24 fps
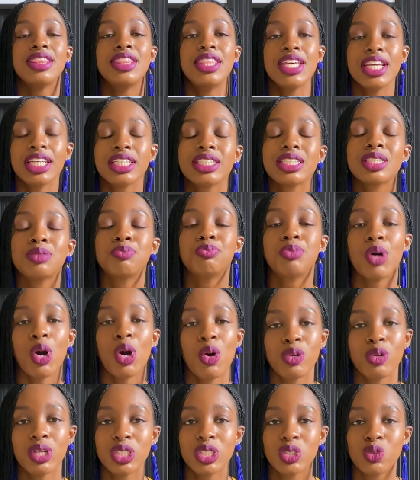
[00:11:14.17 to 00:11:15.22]
This
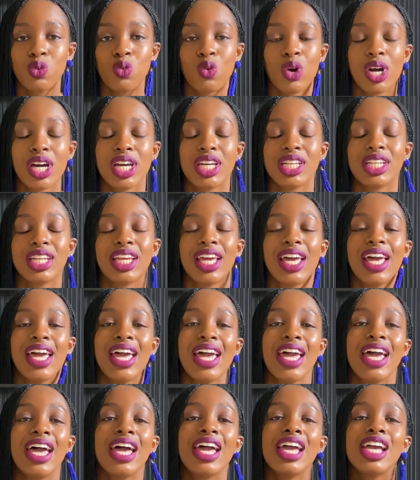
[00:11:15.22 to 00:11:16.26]
bonus one
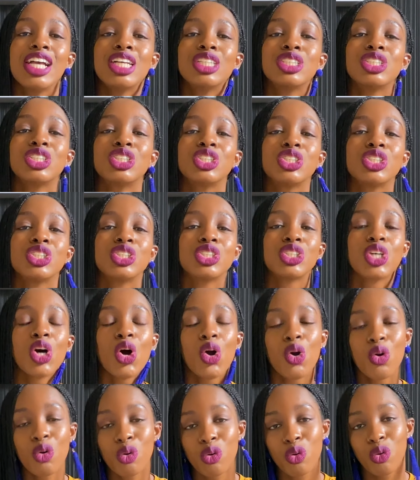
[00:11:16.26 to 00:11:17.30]
is
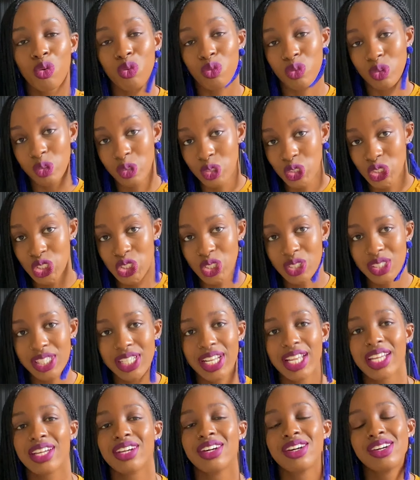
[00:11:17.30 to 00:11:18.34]
so crucial that
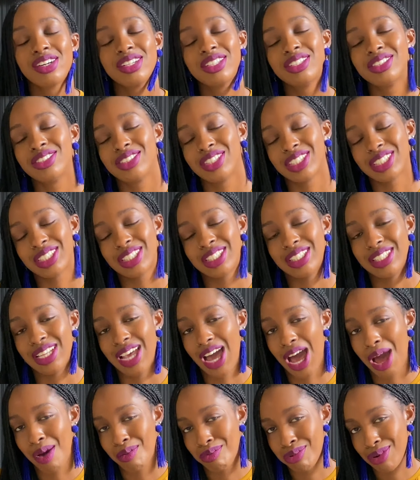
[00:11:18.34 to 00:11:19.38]
I couldn't just
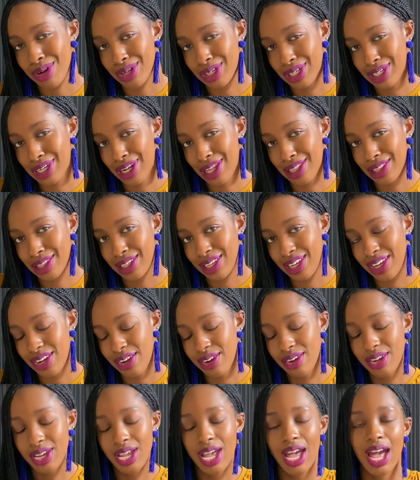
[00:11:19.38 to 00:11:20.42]
not put it in
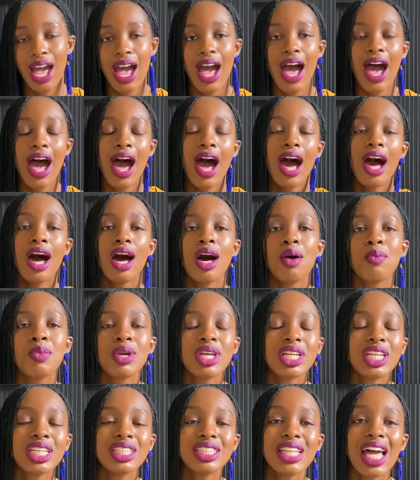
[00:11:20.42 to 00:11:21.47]
there.
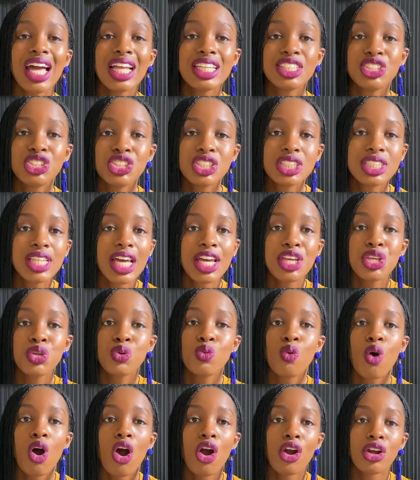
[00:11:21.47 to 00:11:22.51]
And that's just that you
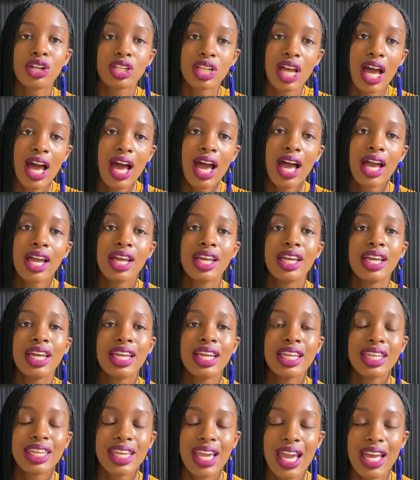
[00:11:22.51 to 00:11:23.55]
are not
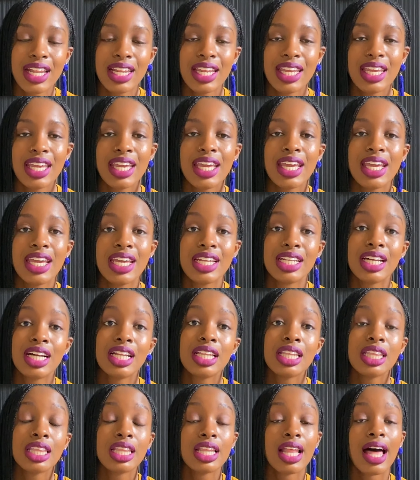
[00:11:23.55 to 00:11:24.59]
getting in
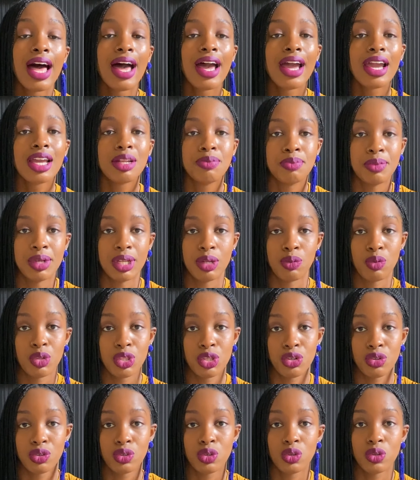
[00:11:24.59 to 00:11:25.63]
alignment with
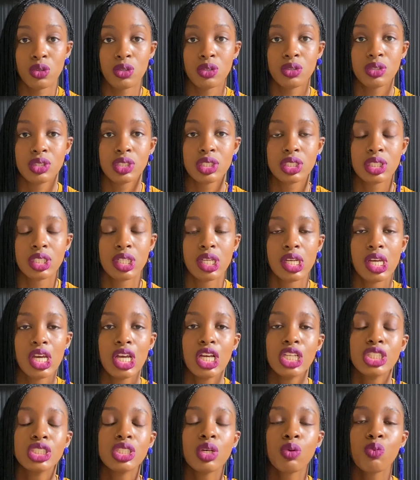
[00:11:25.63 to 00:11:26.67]
your goals.
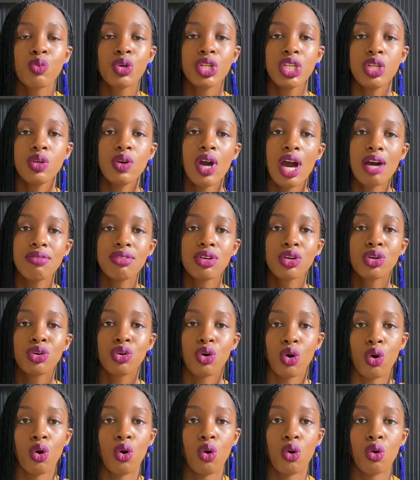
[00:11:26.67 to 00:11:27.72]
So when you have a
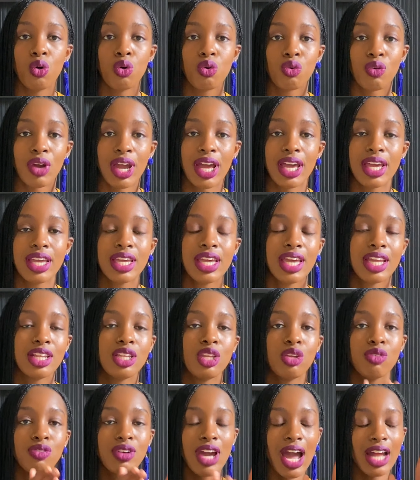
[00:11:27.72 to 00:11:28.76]
goal, right, and
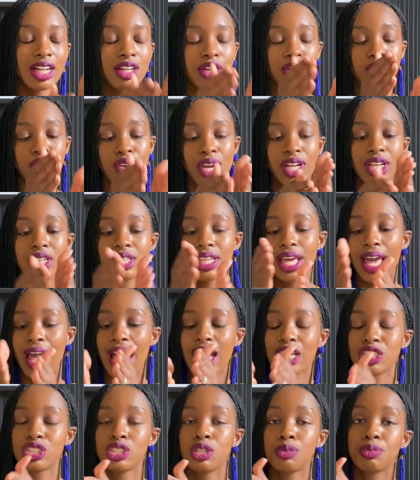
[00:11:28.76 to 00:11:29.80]
you've kind of created the
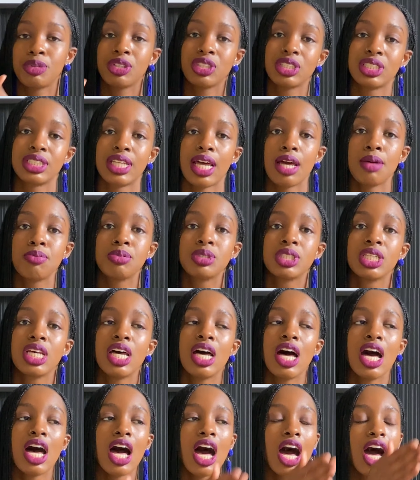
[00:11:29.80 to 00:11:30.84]
actionable steps,
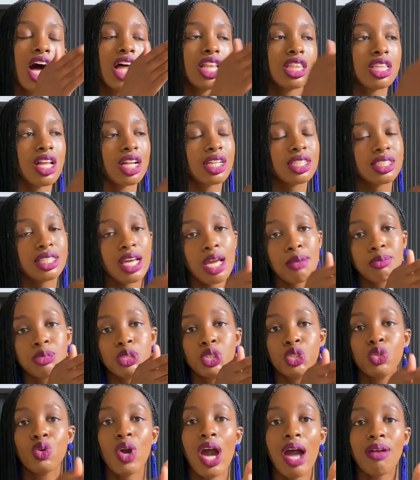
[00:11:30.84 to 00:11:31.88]
a lot of times
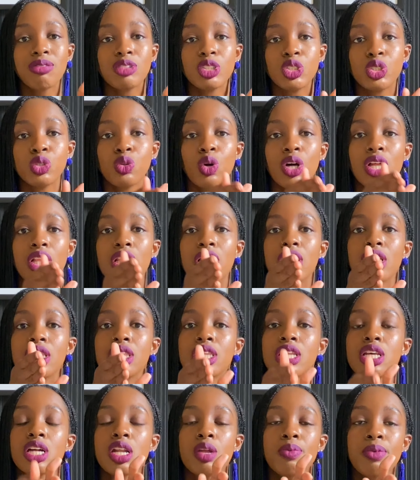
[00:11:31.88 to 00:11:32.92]
you have to do a
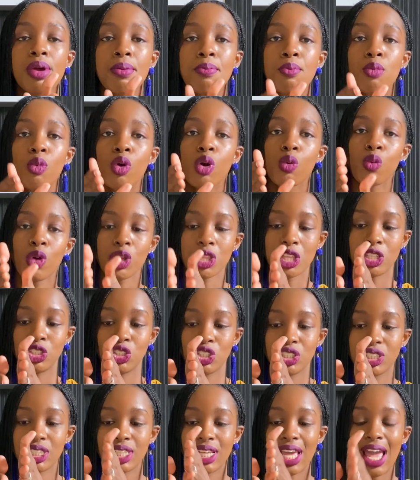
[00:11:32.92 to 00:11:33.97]
little bit more work than
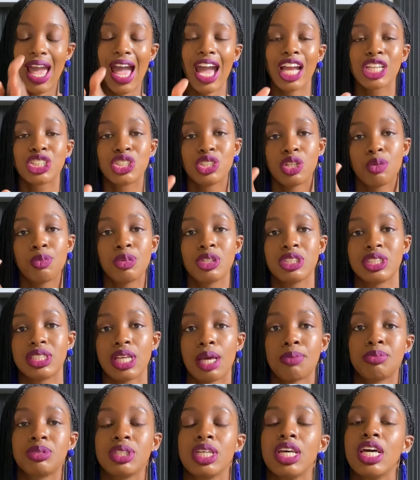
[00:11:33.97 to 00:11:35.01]
just the actionable
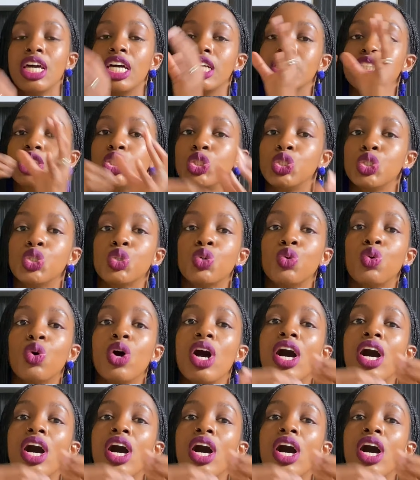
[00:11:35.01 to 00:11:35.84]
steps to